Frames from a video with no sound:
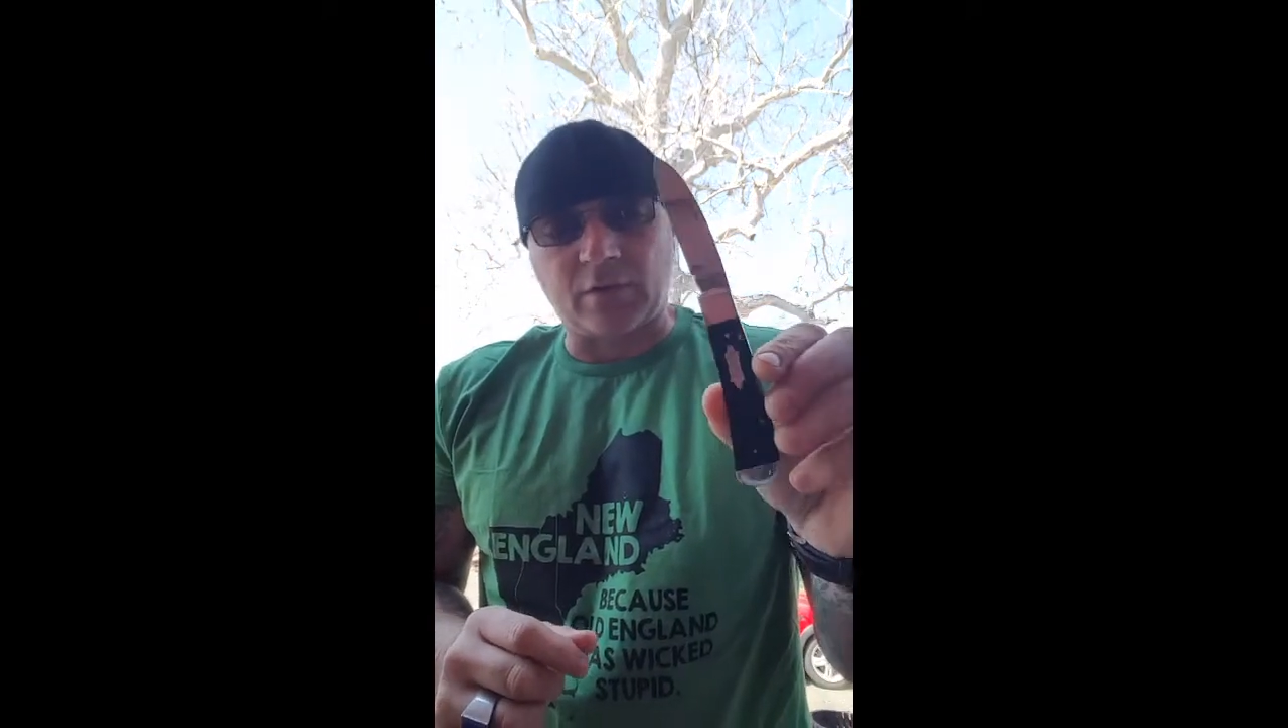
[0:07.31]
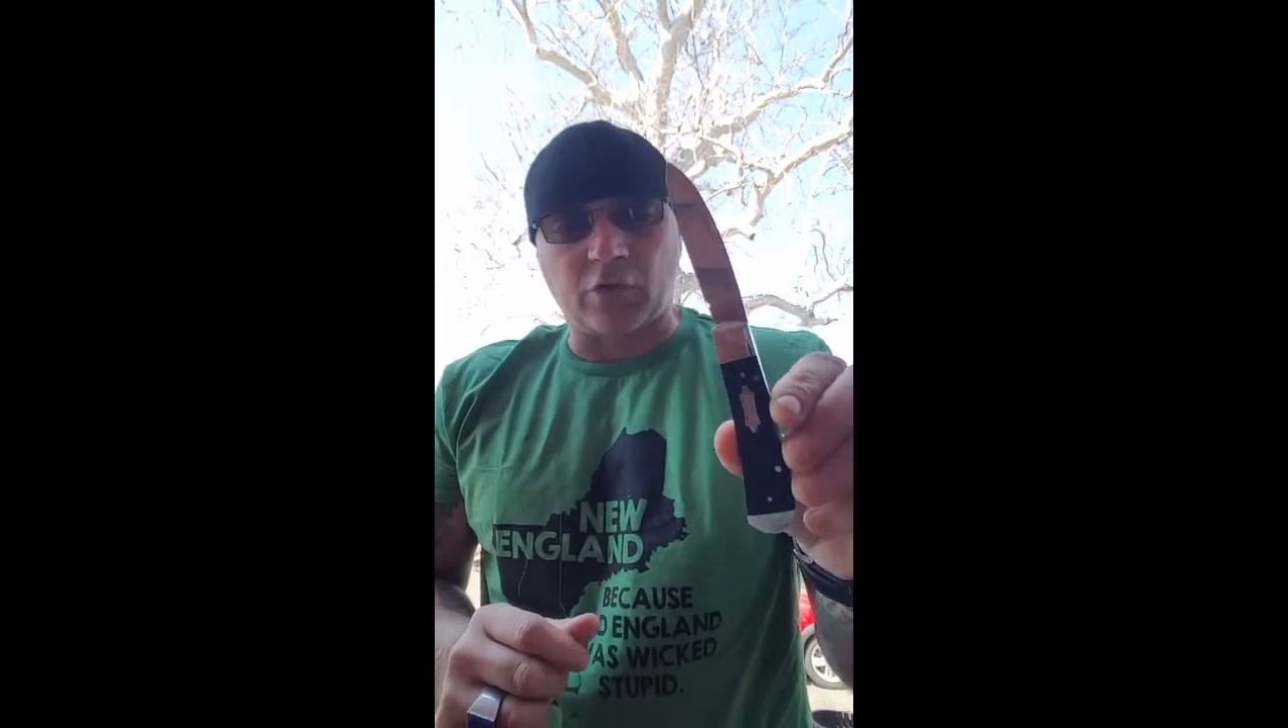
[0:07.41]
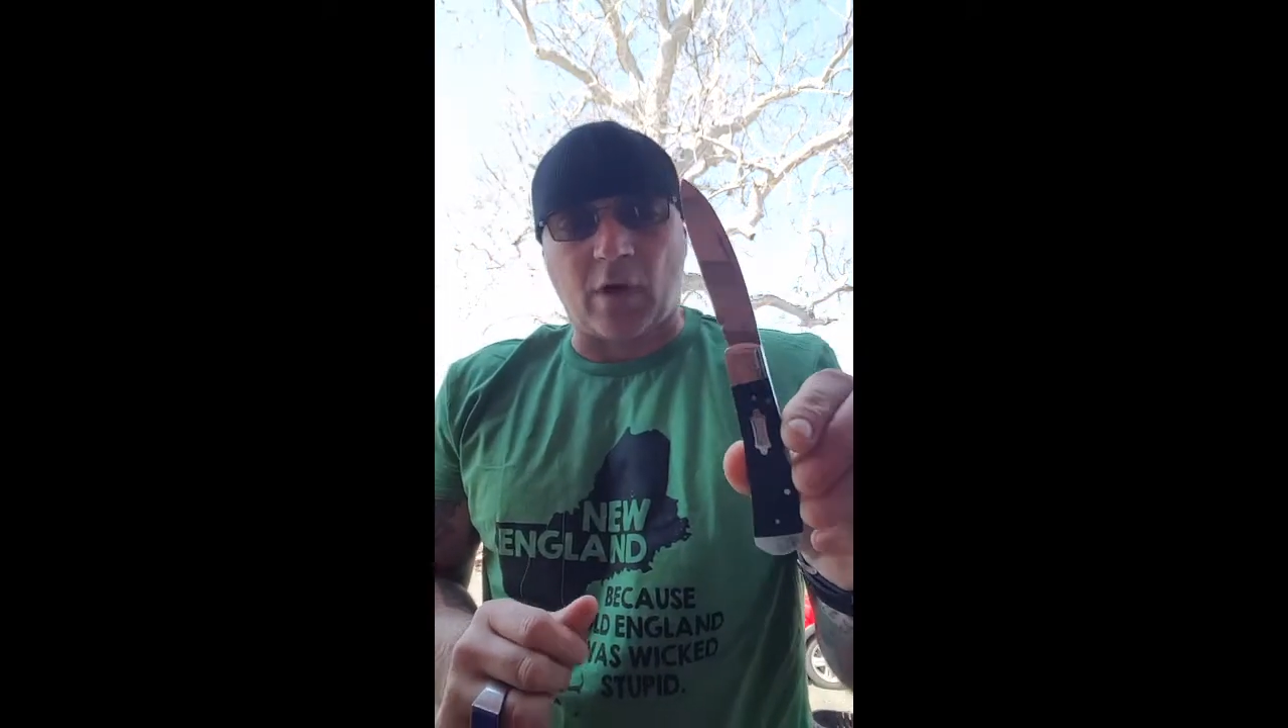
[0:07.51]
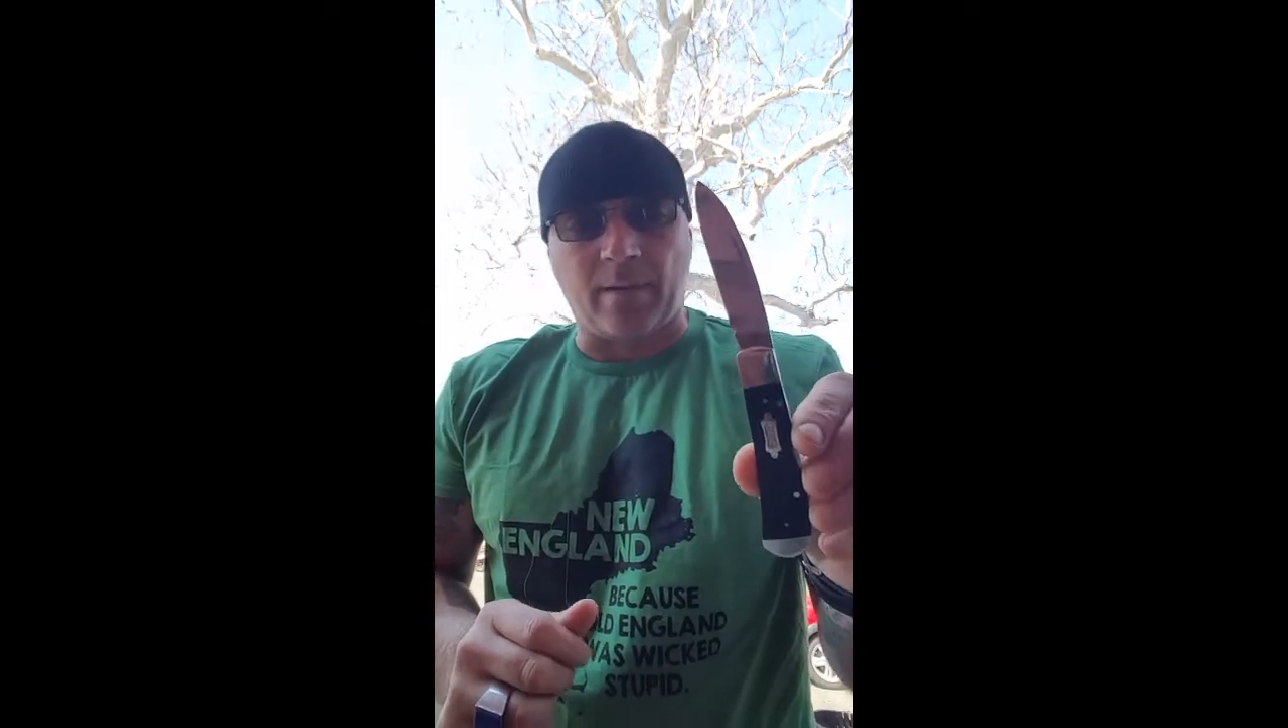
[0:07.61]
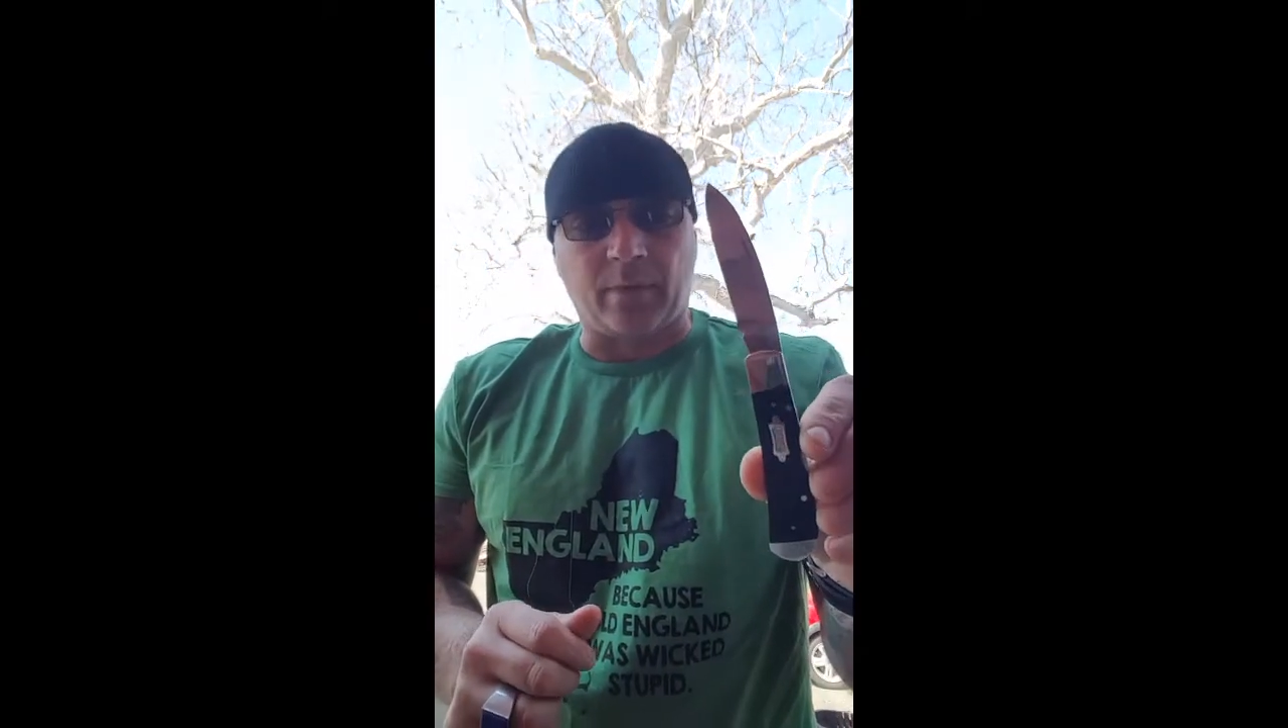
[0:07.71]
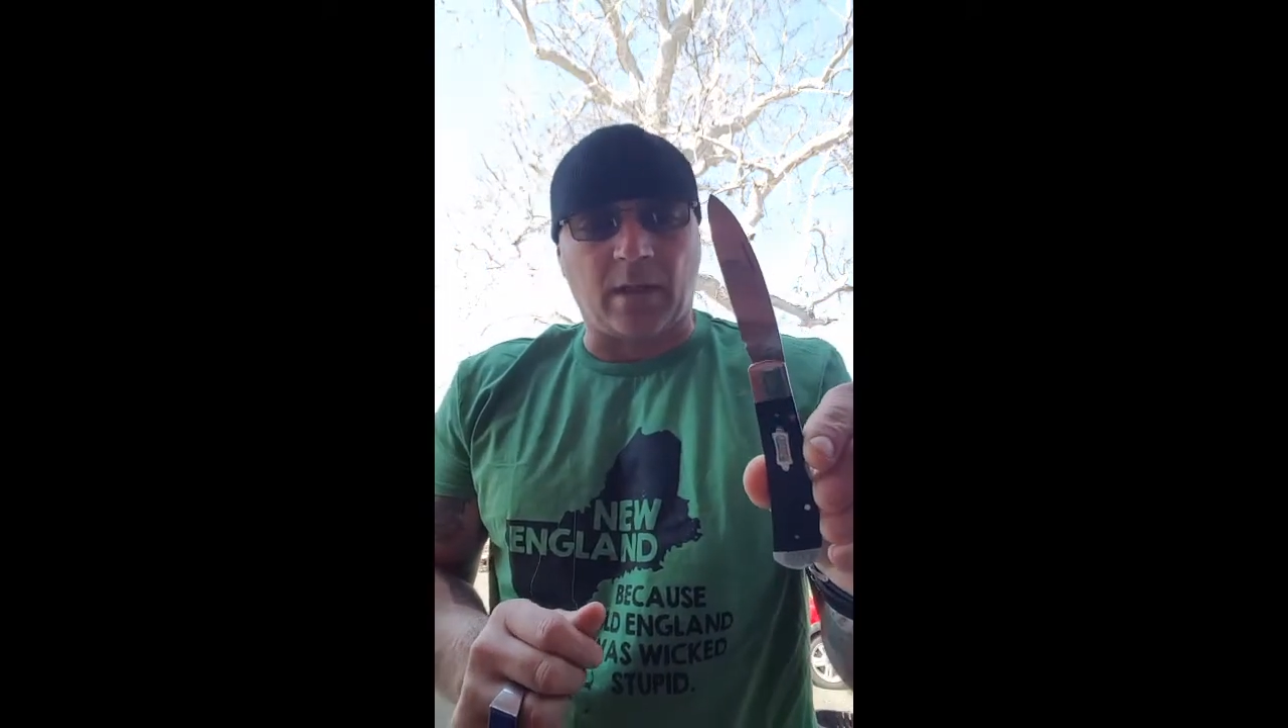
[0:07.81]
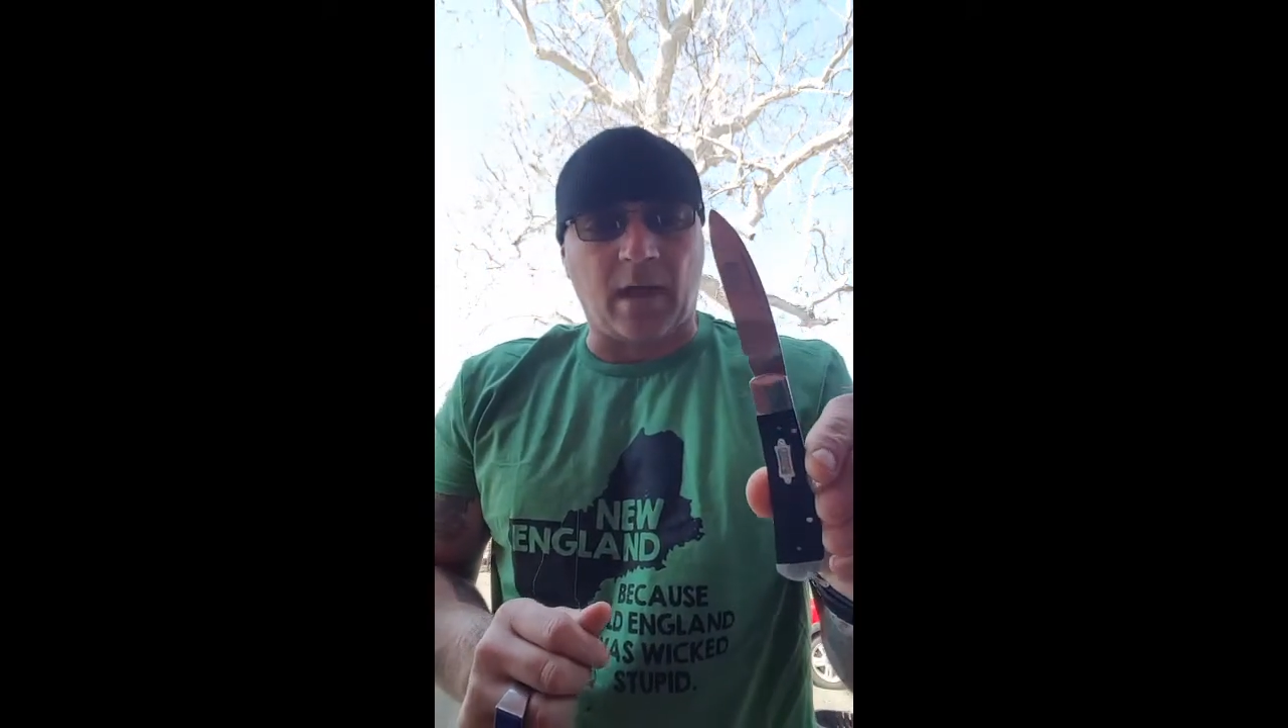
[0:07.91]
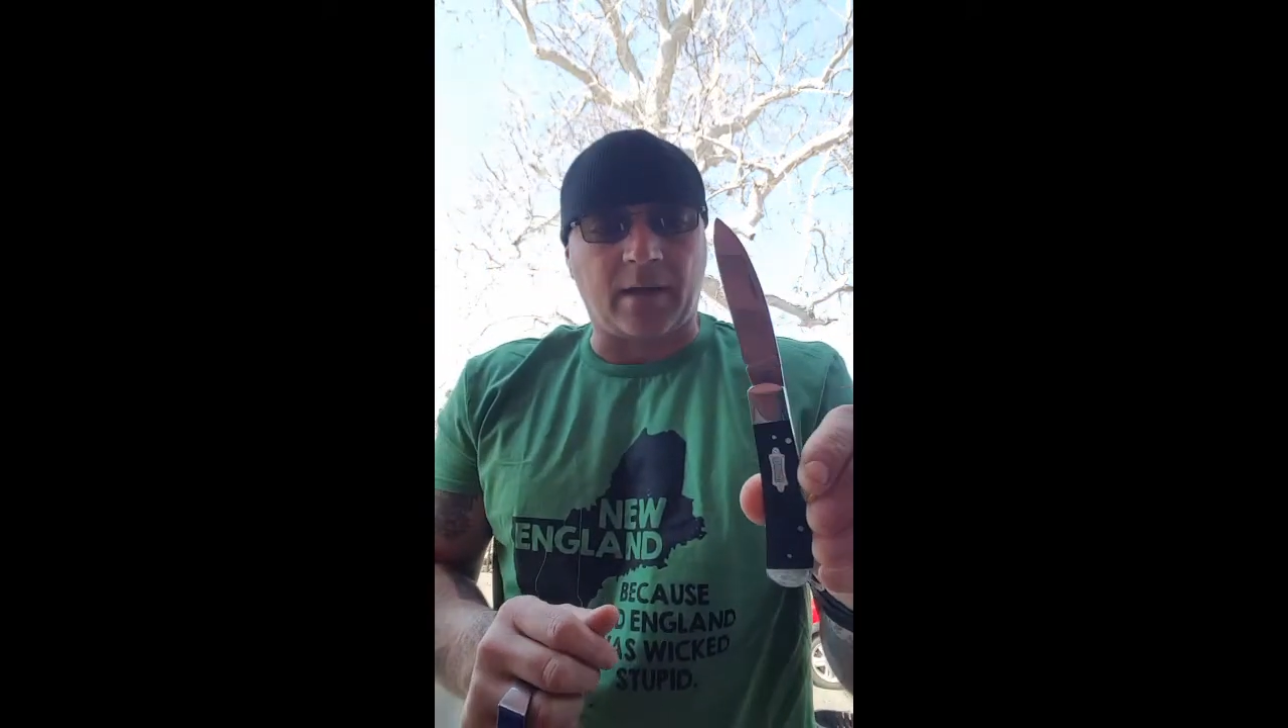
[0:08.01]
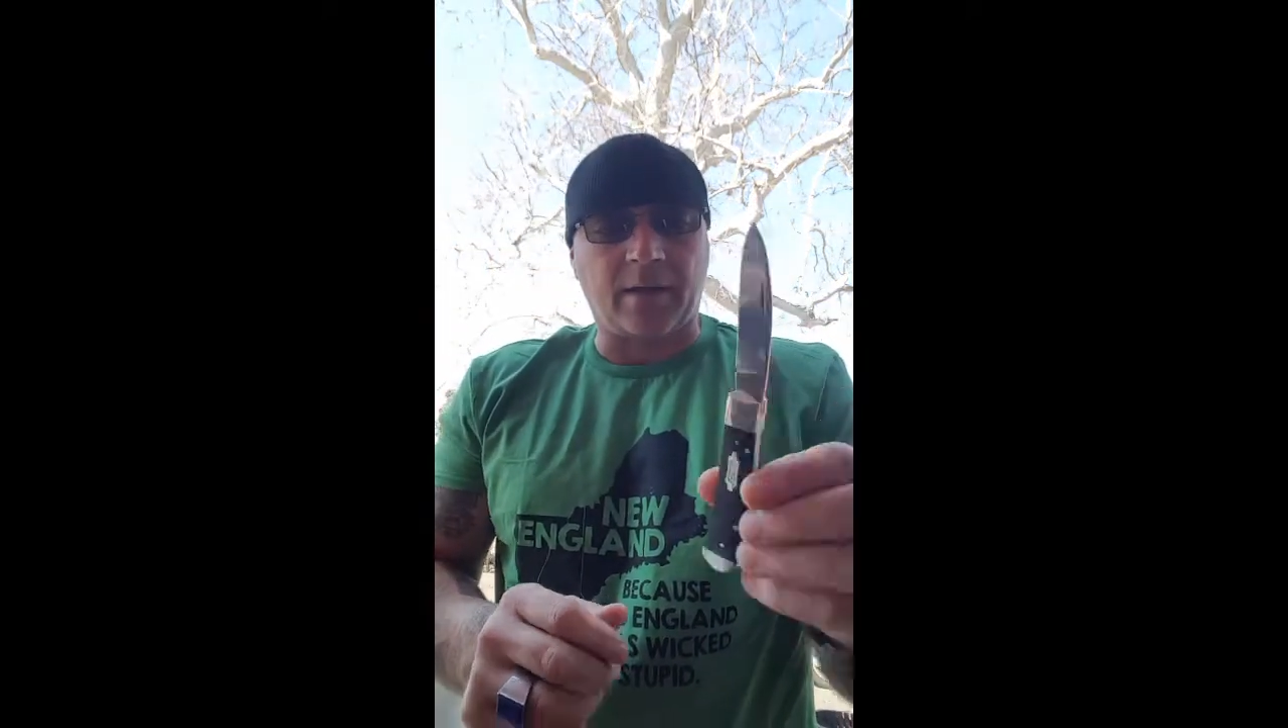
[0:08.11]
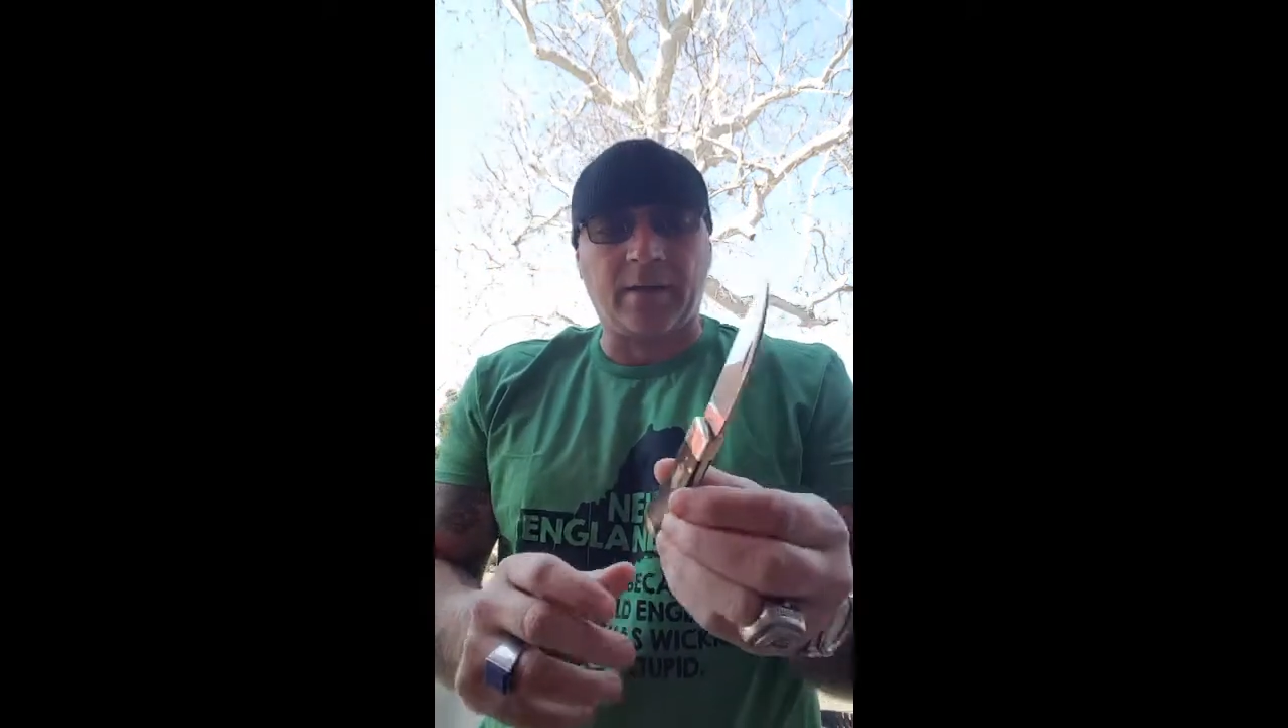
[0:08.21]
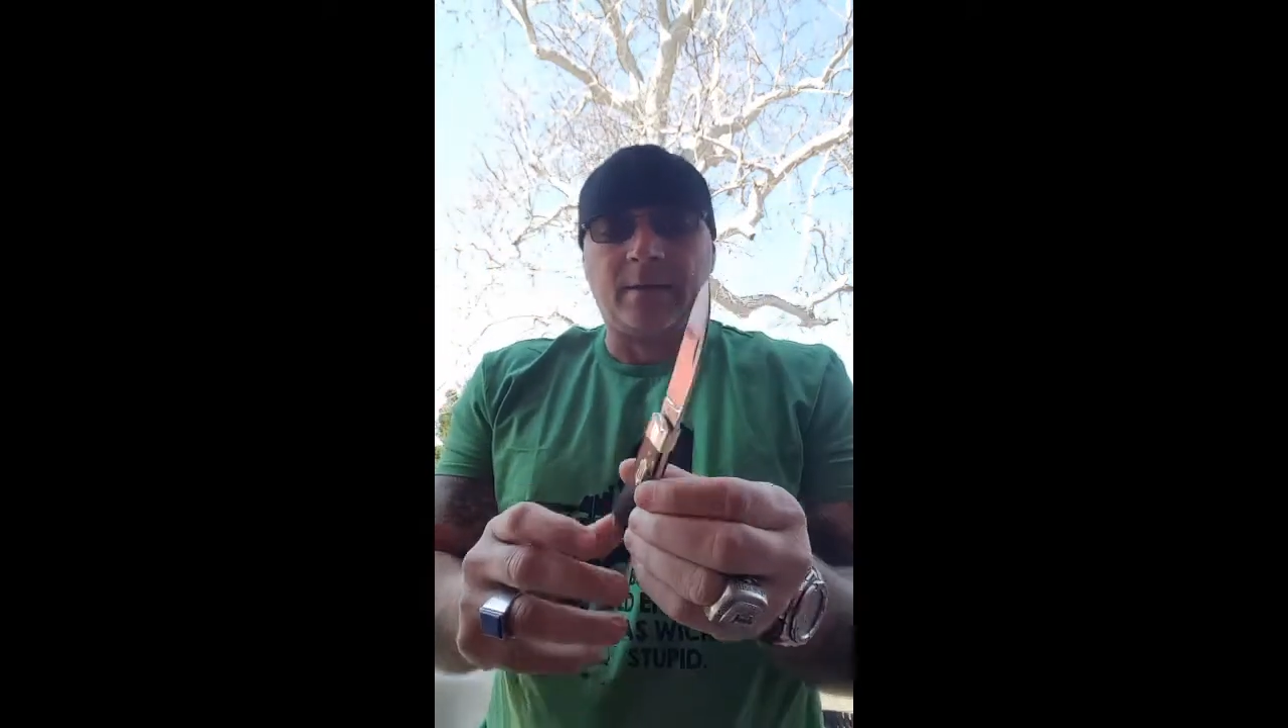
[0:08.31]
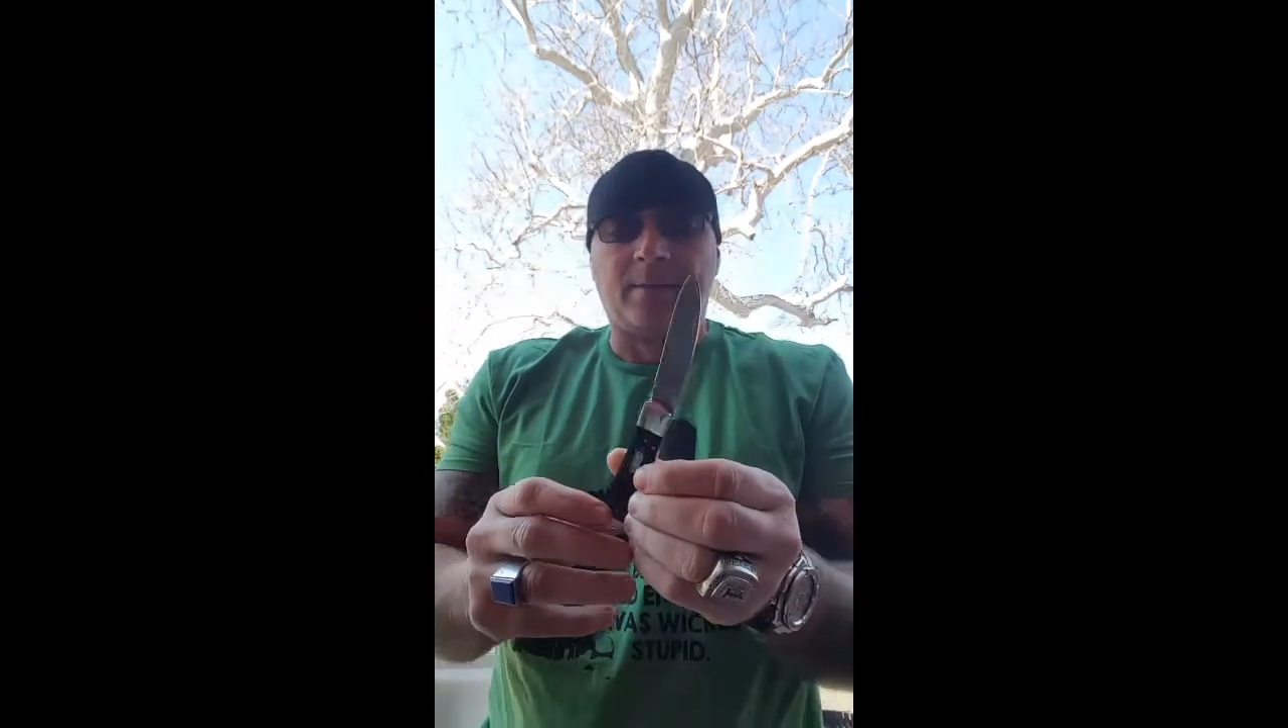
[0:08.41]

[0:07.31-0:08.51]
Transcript: Tribal Lock.